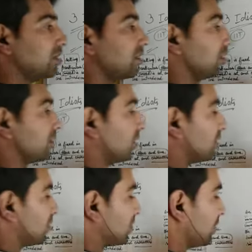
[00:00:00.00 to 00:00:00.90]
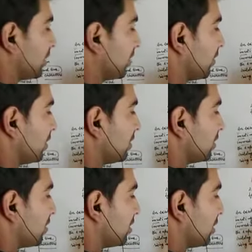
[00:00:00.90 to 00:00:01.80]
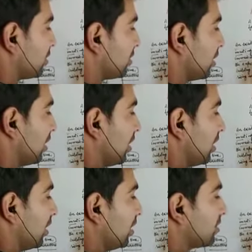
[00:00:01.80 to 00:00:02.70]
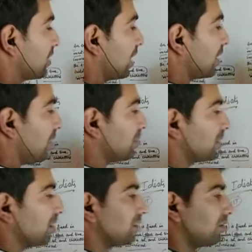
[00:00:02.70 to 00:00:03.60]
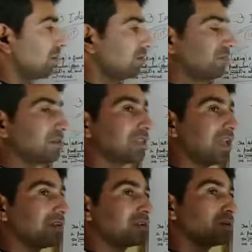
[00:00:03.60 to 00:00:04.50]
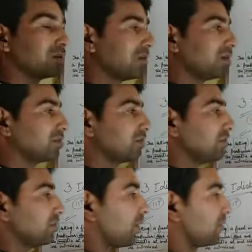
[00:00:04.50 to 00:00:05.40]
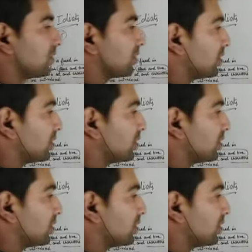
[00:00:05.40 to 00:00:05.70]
It is being created. The tension is that Amir Khan always have a contradiction with the professor.